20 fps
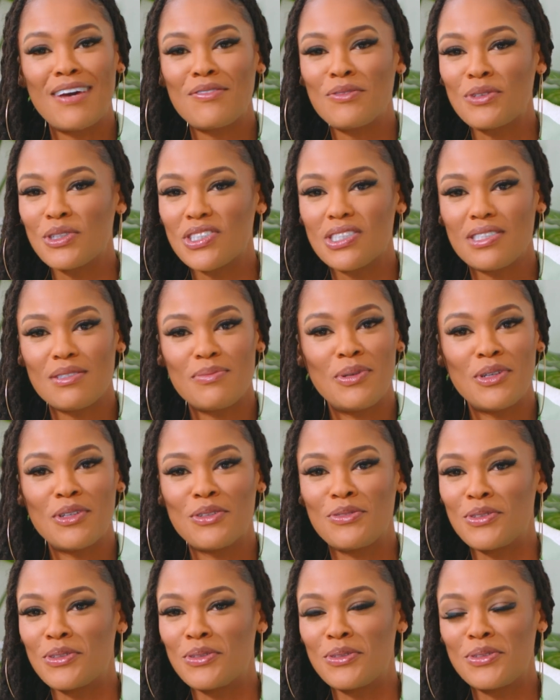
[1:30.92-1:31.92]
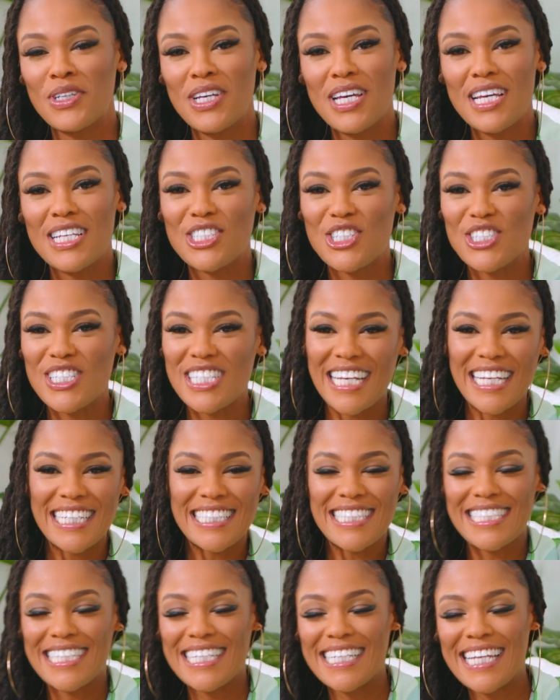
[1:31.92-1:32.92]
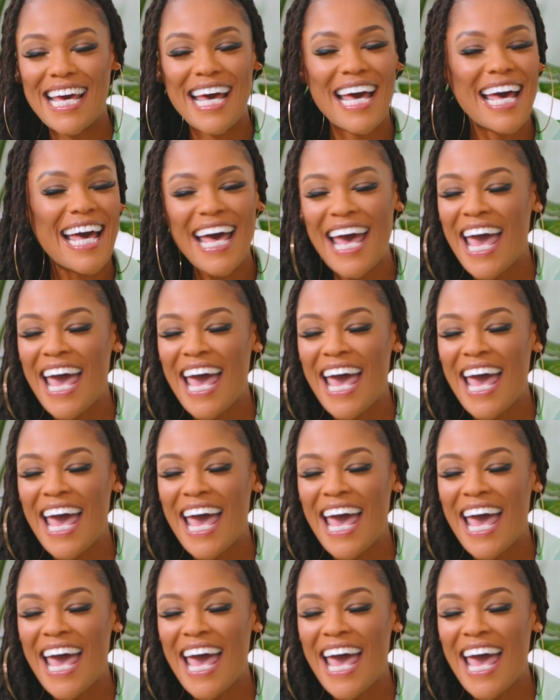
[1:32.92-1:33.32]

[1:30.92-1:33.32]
She's beautiful. She's a Latina